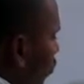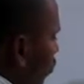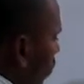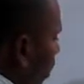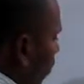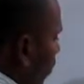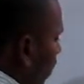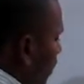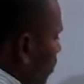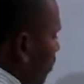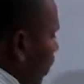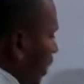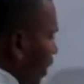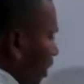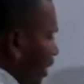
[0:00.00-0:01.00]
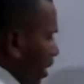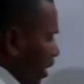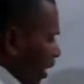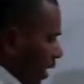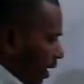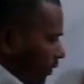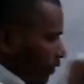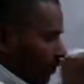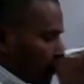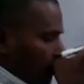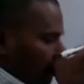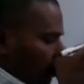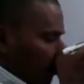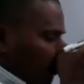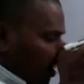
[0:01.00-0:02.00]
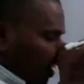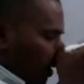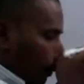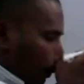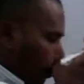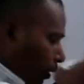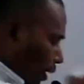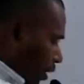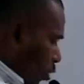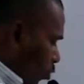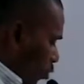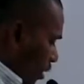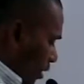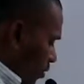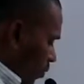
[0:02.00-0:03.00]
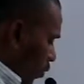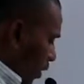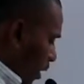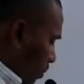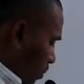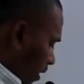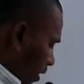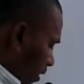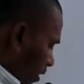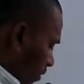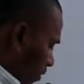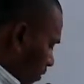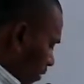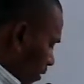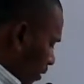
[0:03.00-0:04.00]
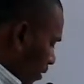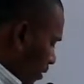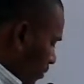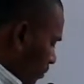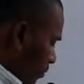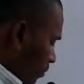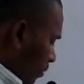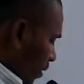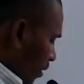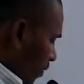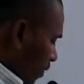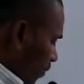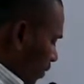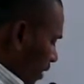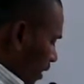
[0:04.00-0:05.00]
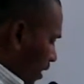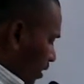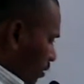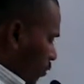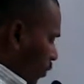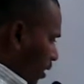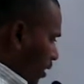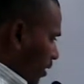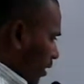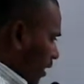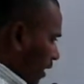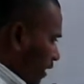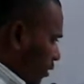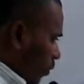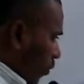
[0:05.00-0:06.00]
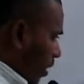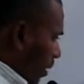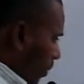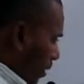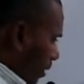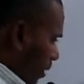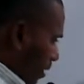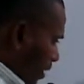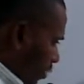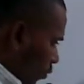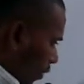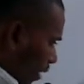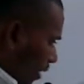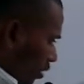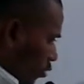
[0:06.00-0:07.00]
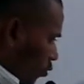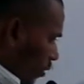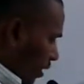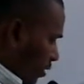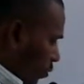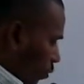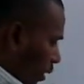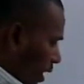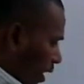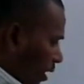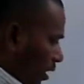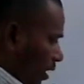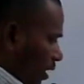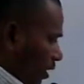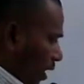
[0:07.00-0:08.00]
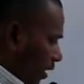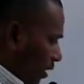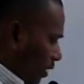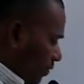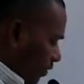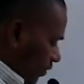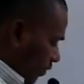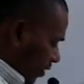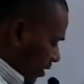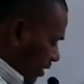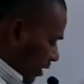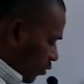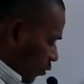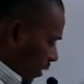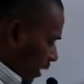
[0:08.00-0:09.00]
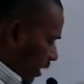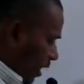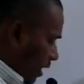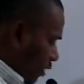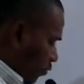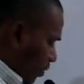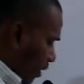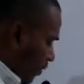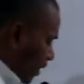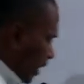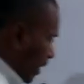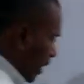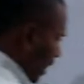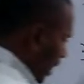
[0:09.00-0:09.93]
25 square and if you simplify 2k square by 50k square k square plus k square is 2k square and then 50k square k square will get